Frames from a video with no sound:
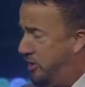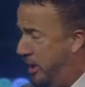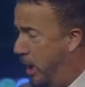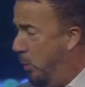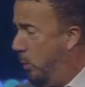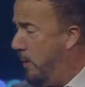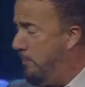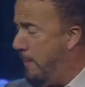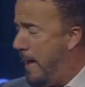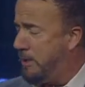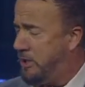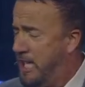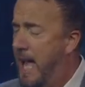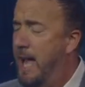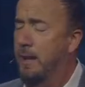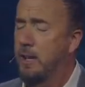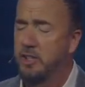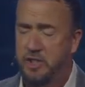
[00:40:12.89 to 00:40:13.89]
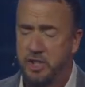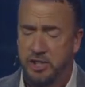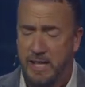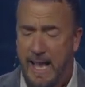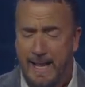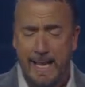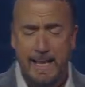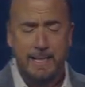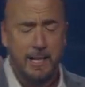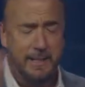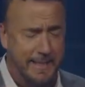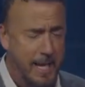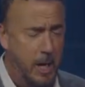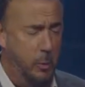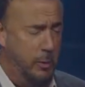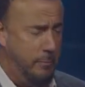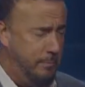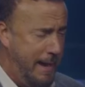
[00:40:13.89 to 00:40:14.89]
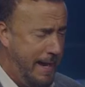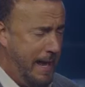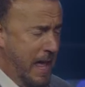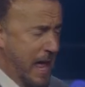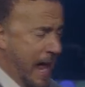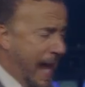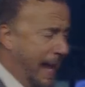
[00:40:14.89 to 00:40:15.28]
deal with my challenges. I got to deal with me.